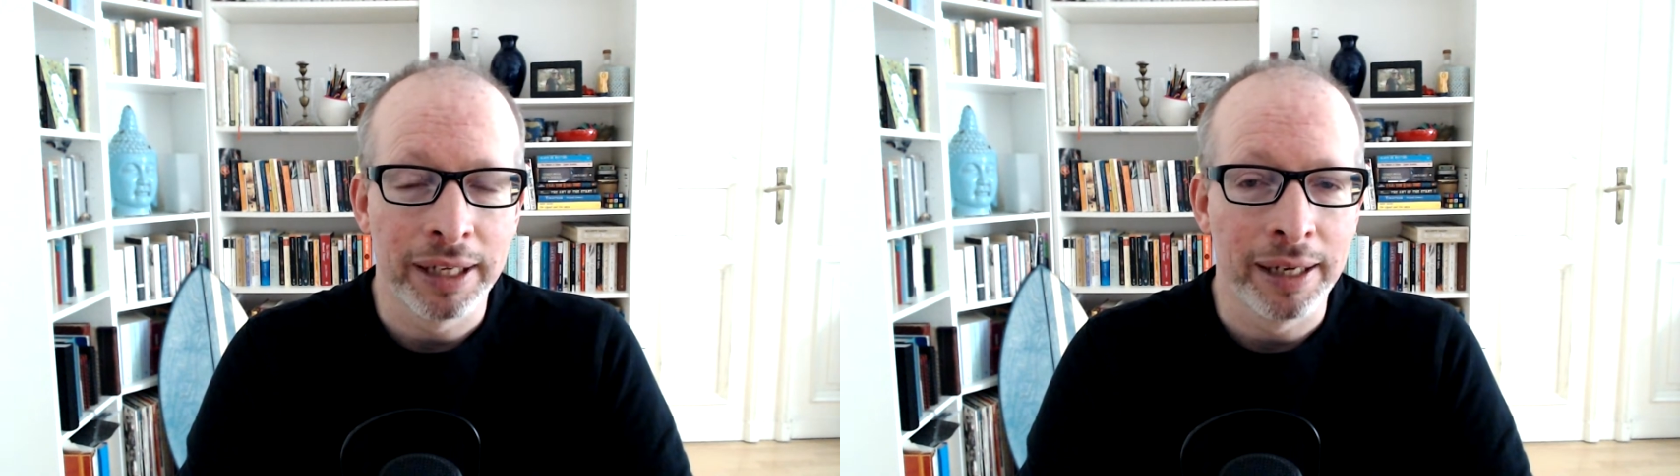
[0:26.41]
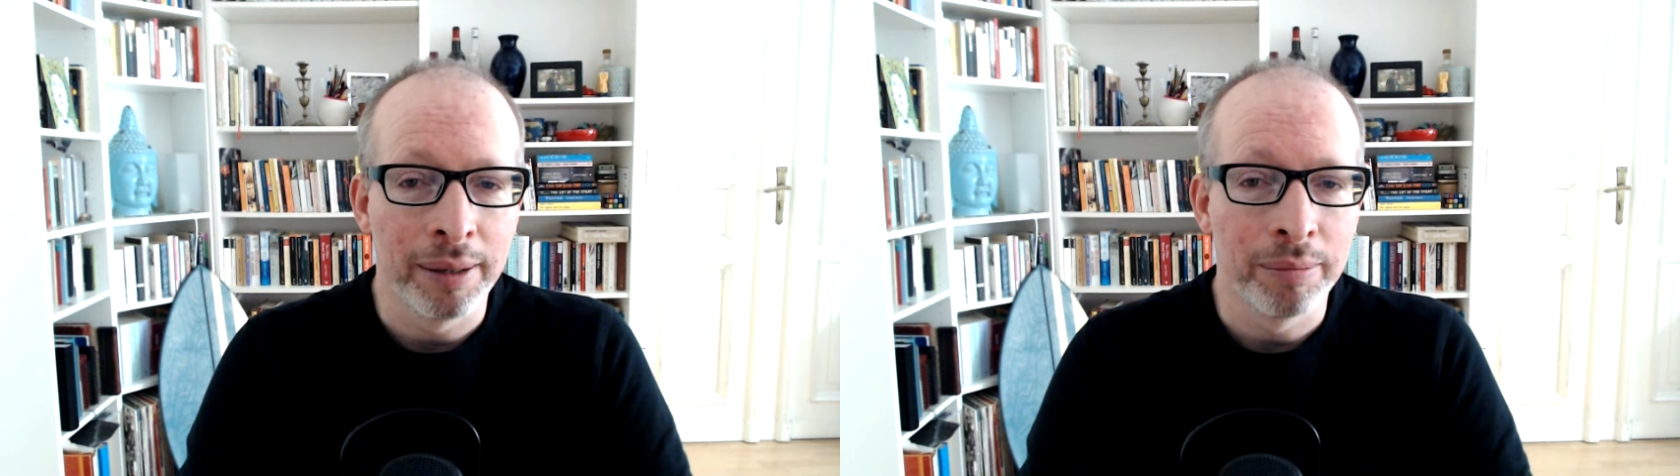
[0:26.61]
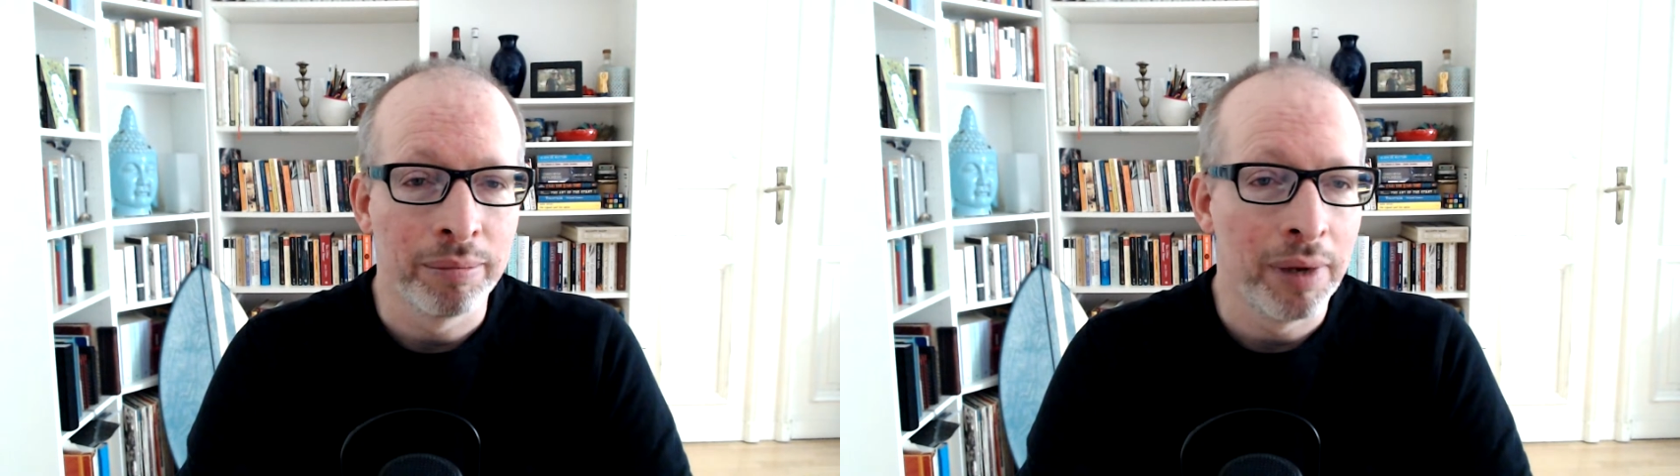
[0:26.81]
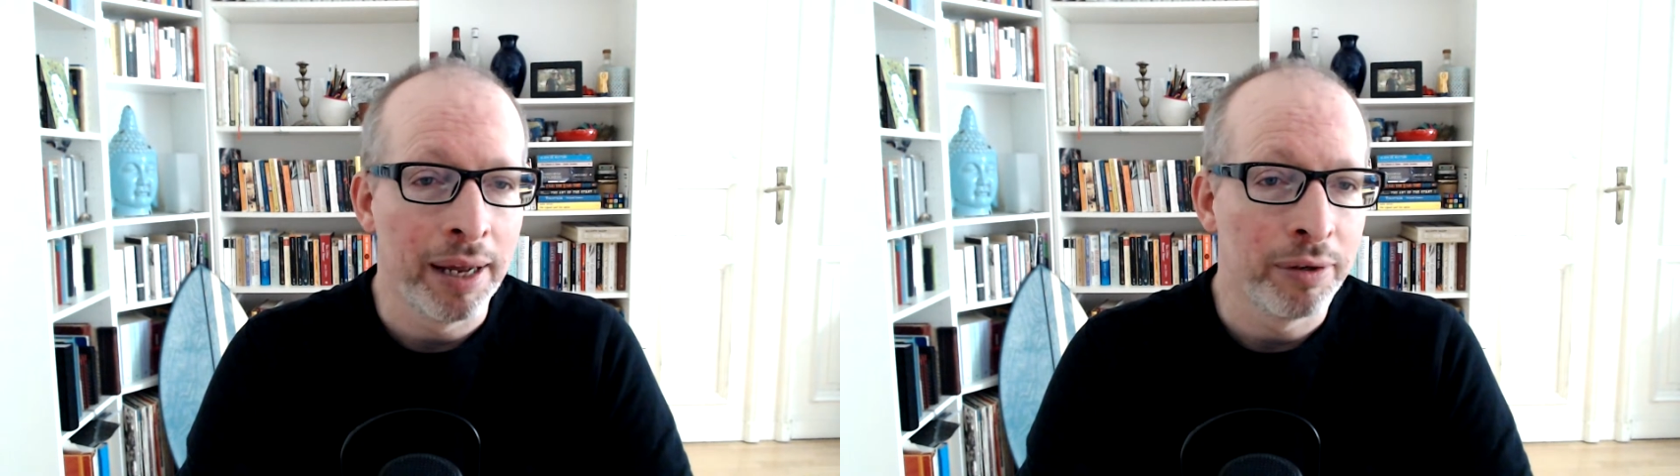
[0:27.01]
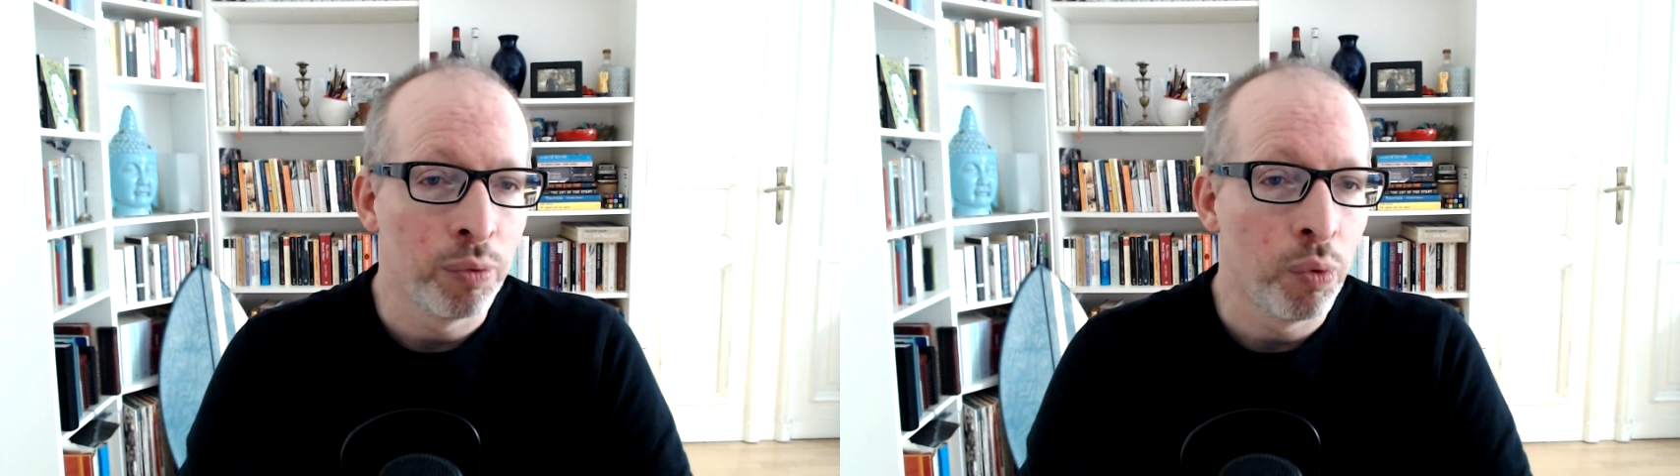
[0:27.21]

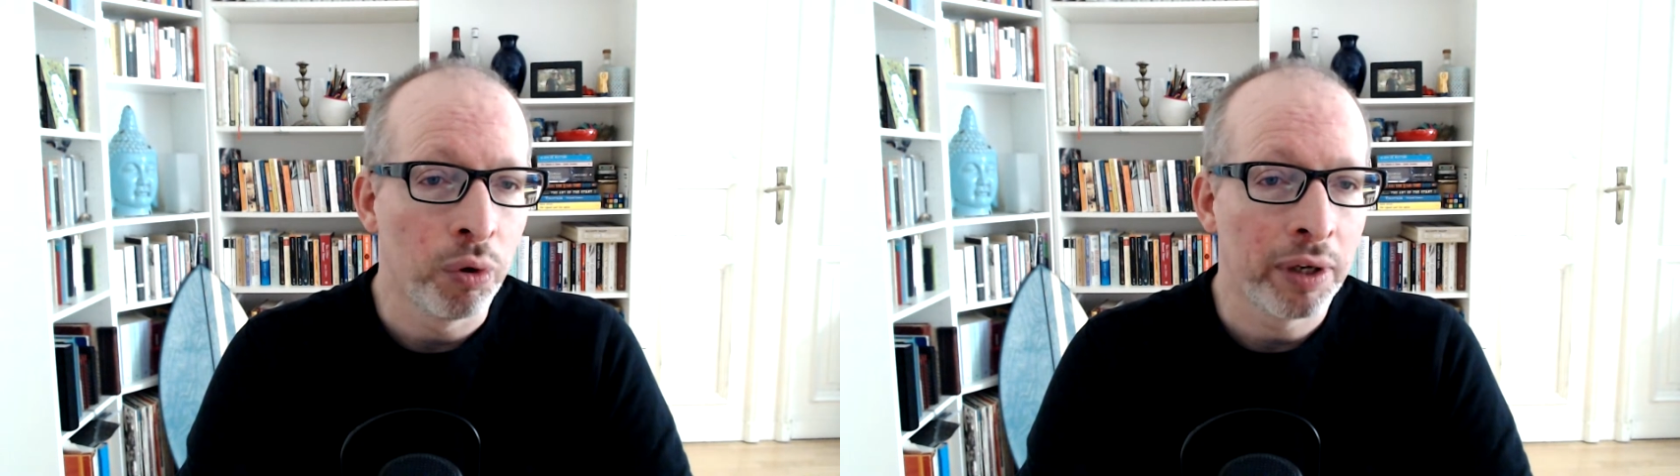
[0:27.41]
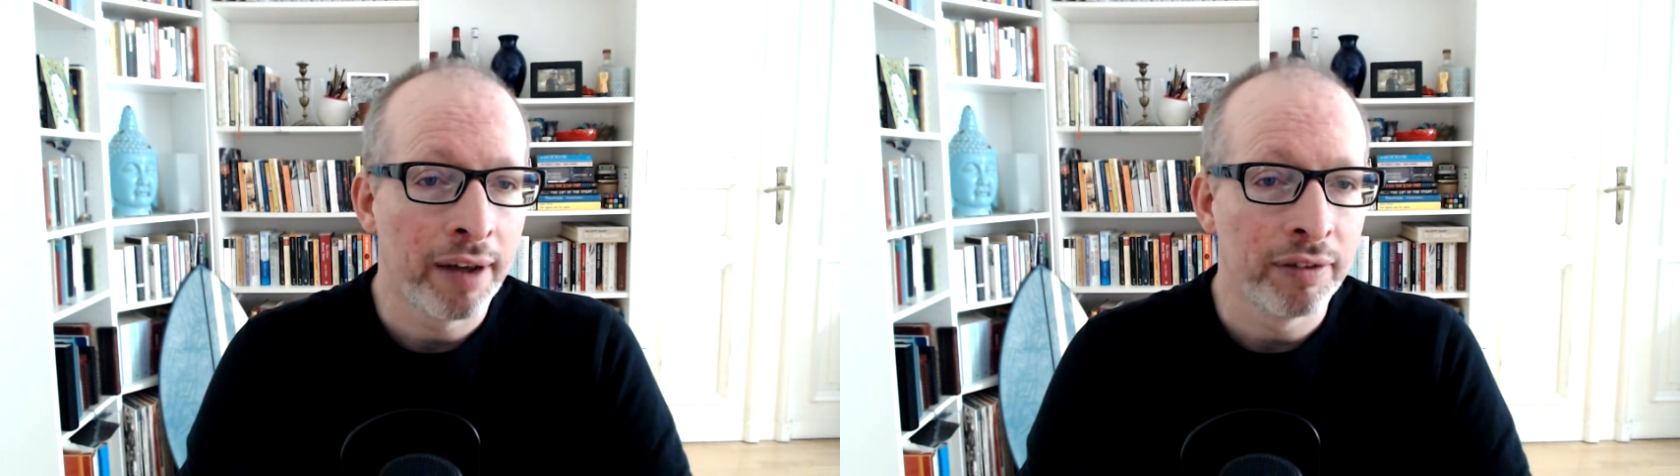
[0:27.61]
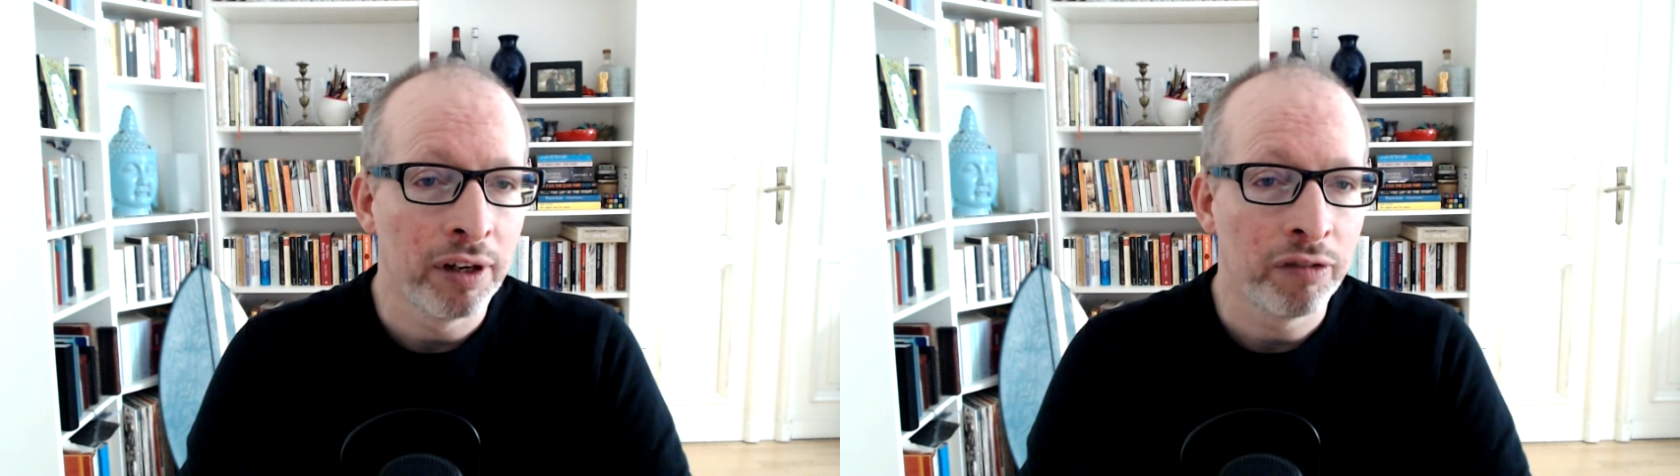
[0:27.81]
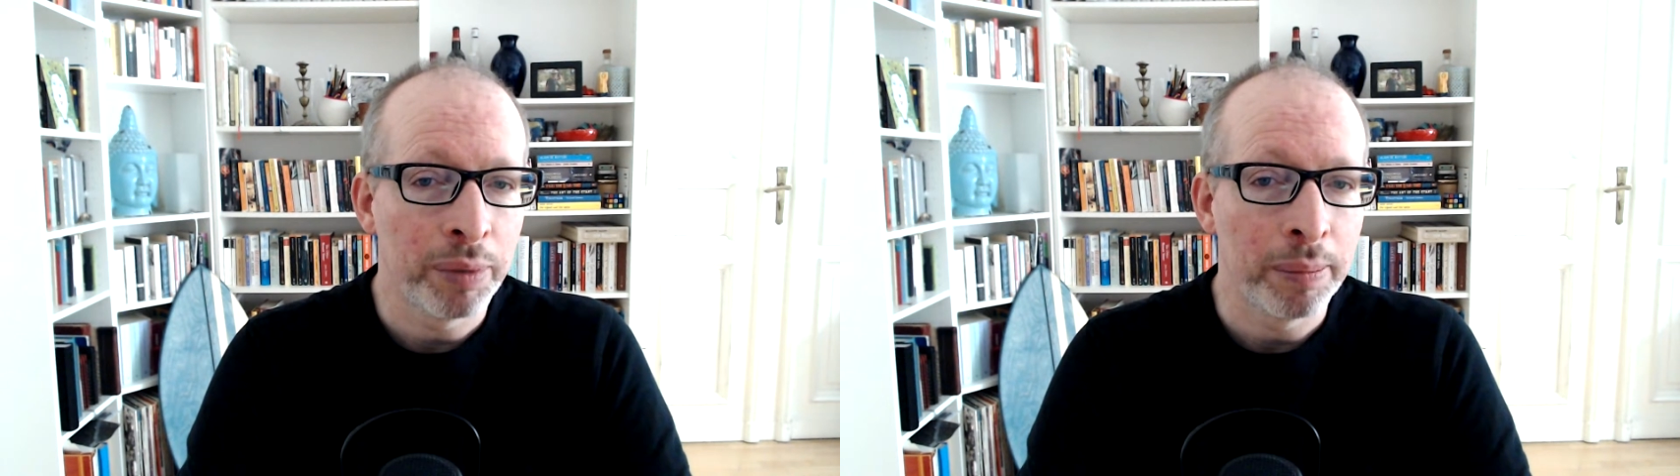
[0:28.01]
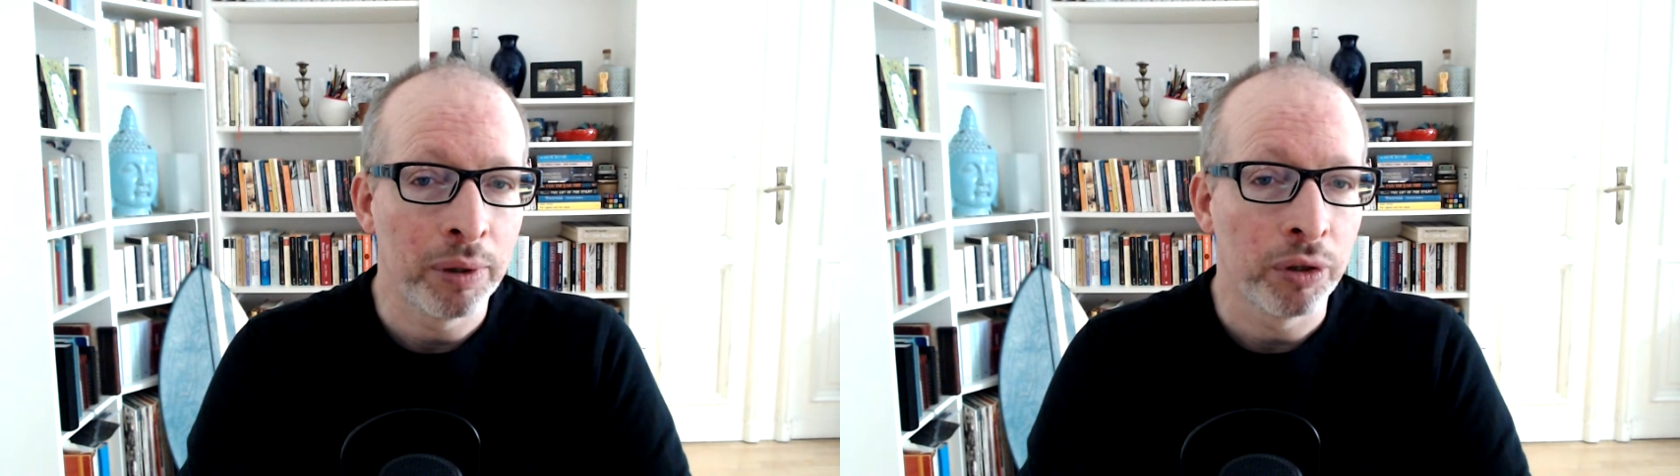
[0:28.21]
and you won't have enough people,